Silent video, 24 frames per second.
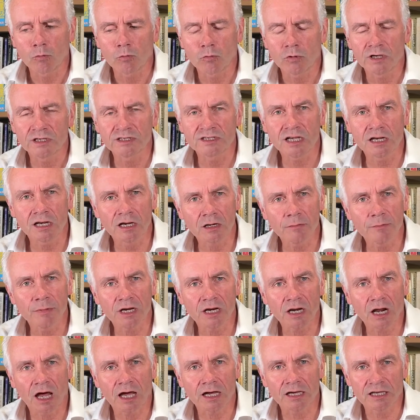It's a little bit
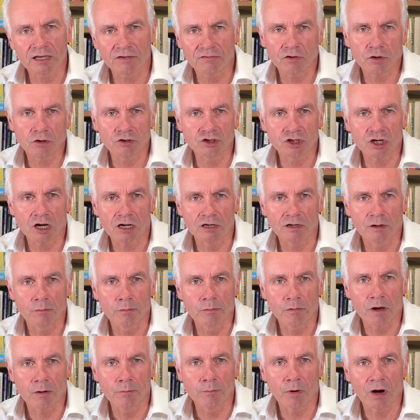like giving your child
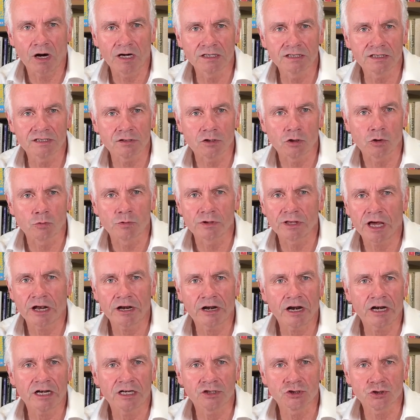a bicycle without
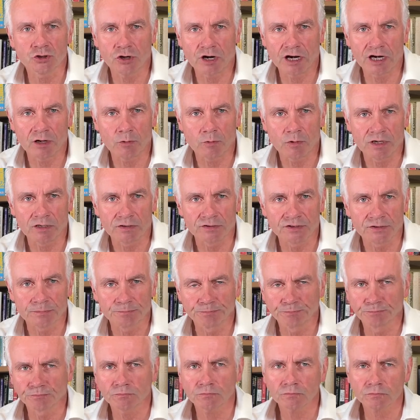any trainer wheels.
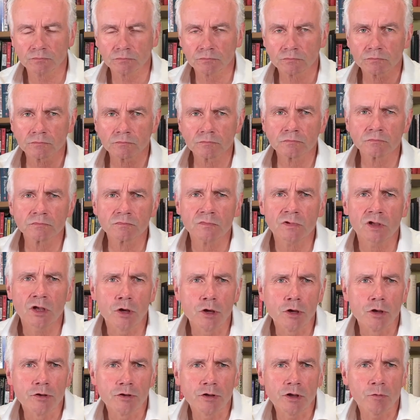
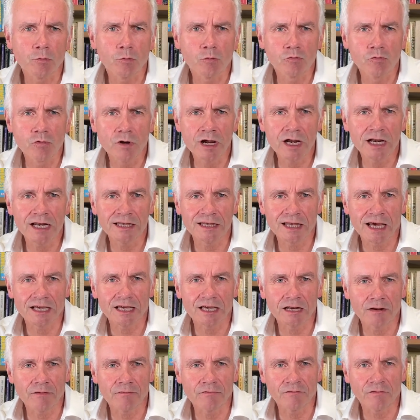That really they
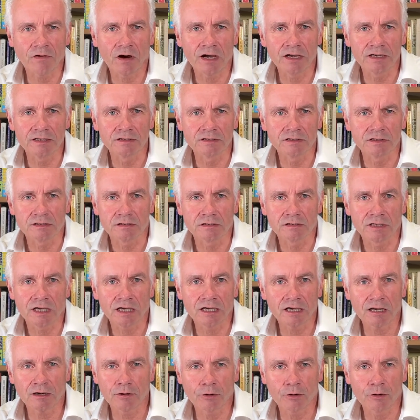get
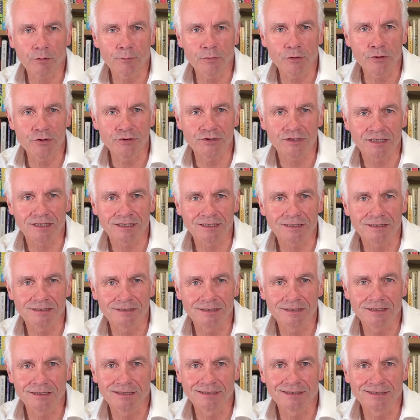a lot of bruises,
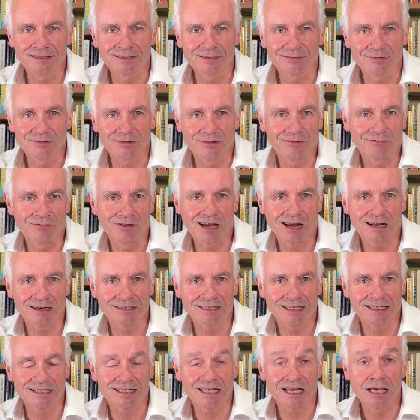is the
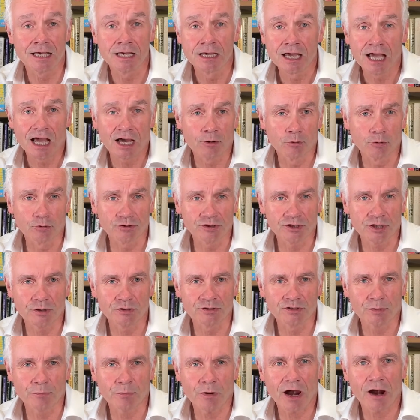reality, isn't it? And also, as
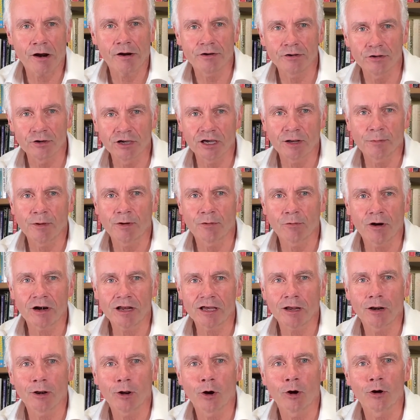the parent, you're going to be running
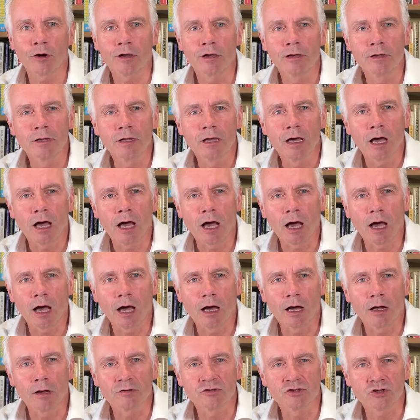along,
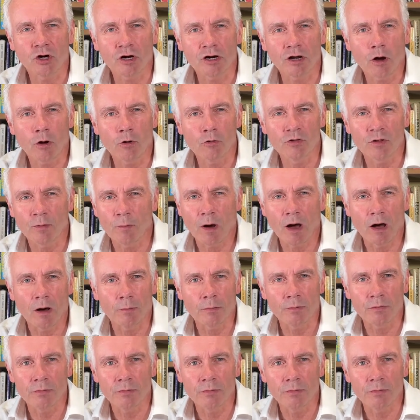trying to hold them up,